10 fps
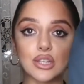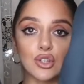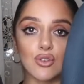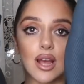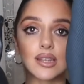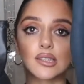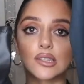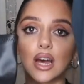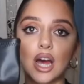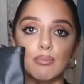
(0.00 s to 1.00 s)
this dress
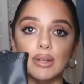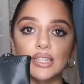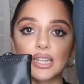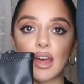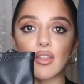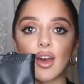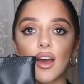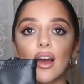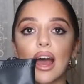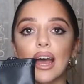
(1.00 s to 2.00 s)
um, together,
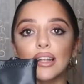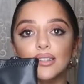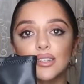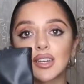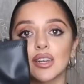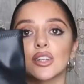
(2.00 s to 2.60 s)
and